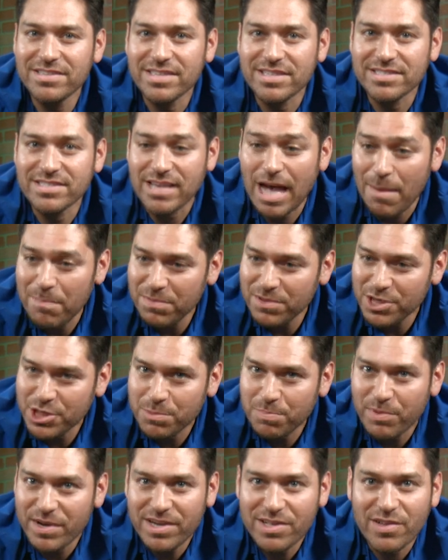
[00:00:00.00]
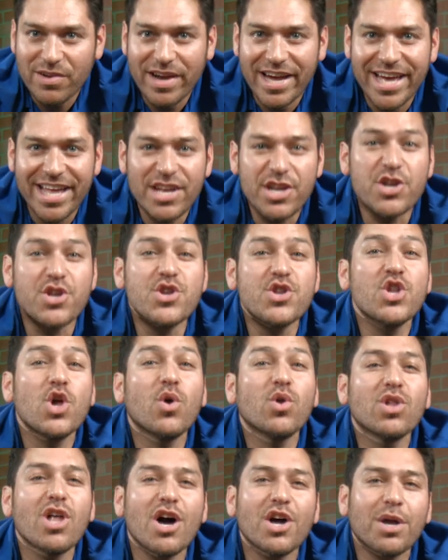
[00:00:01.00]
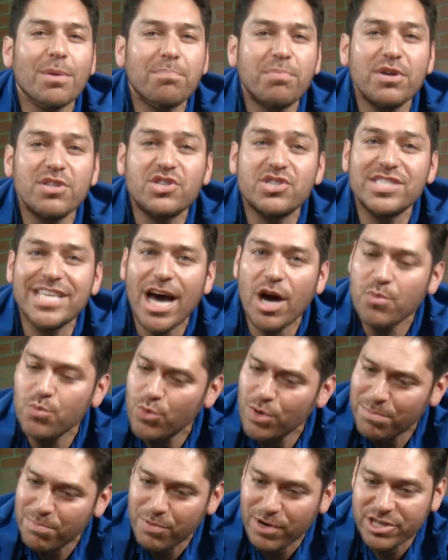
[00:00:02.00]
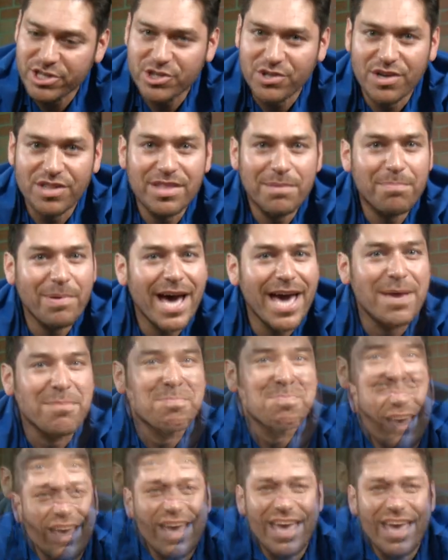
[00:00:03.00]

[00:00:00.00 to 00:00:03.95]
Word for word: to the top of the sprinkler head no longer puts downward pressure on the pipe.